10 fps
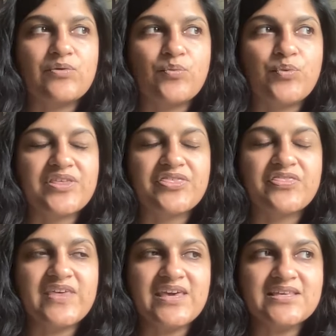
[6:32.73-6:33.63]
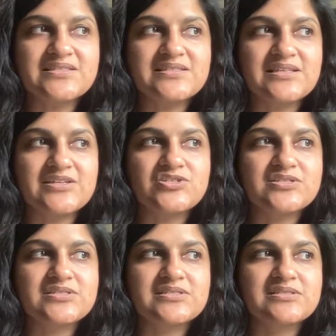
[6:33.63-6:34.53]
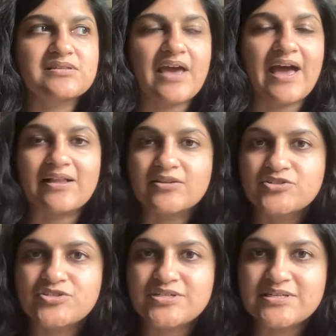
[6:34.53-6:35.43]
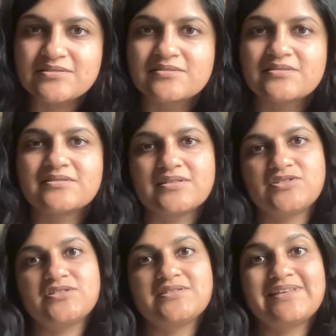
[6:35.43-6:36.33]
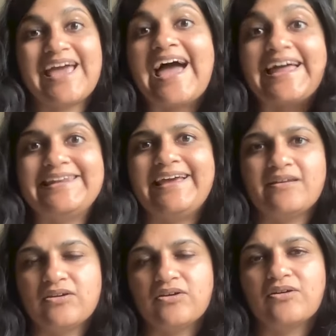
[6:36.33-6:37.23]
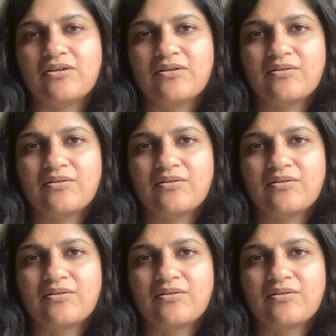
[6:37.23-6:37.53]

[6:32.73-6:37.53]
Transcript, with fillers: With things such as allergies, such as cat dander,